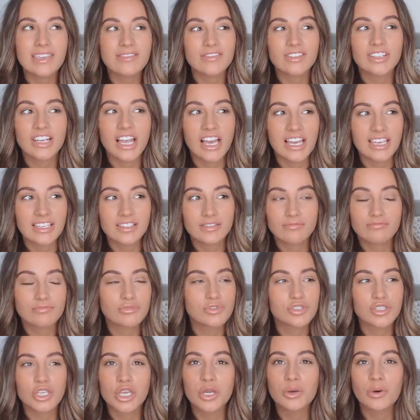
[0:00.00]
even like
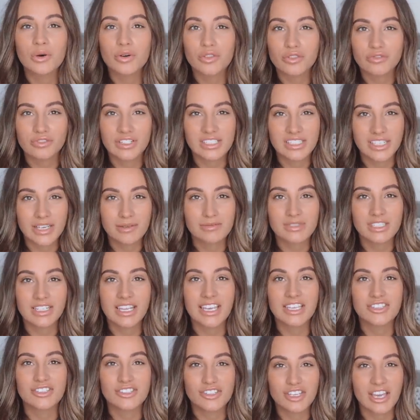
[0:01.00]
2 or 3 times a
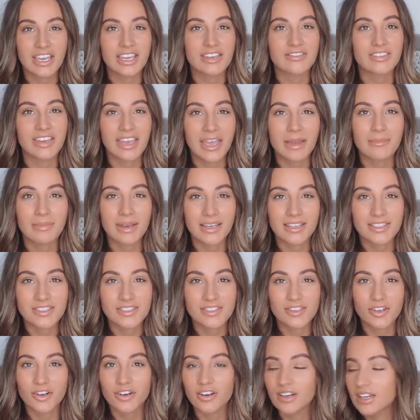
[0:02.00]
day to check if it came back in
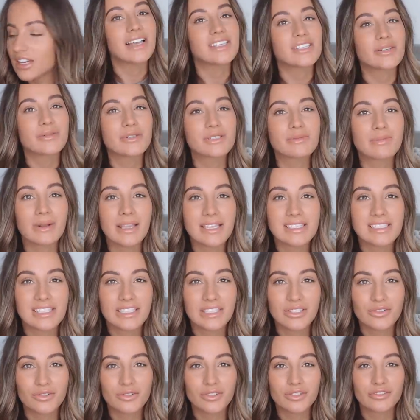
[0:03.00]
stock. As I was
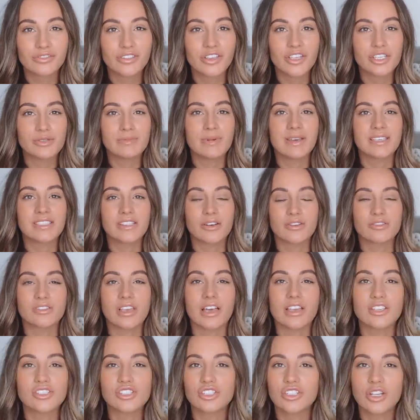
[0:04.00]
placing the order for those bits, I was
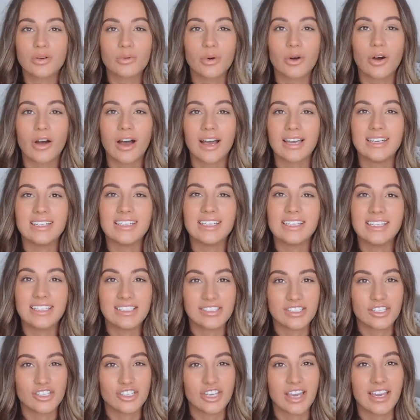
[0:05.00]
like, do you know what, I
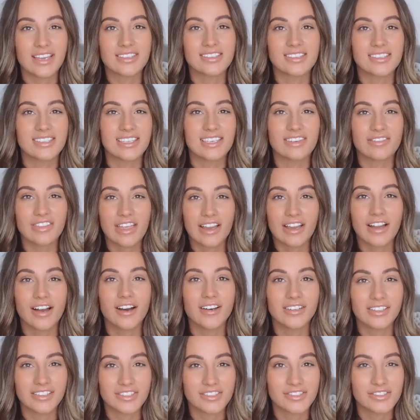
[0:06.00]
need to check to see if that
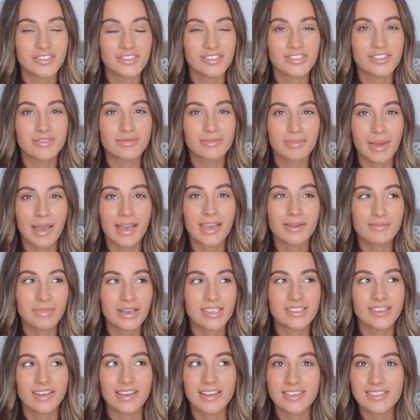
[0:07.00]
cardigan's back in
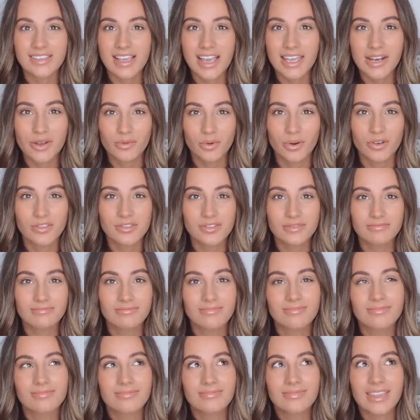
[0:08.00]
my size, and it was.
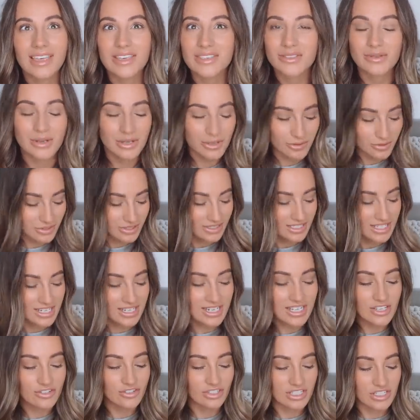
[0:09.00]
So I ordered it
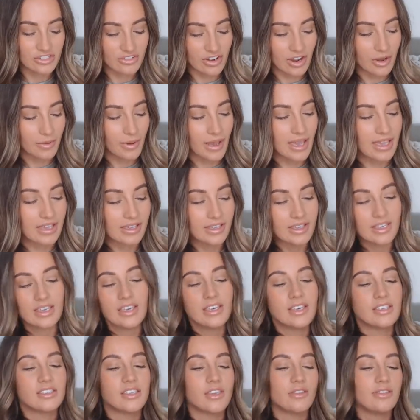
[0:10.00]
literally straight away.
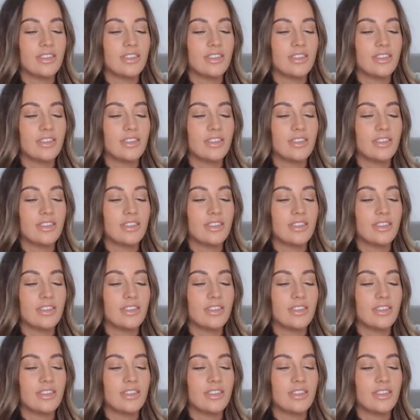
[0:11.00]
So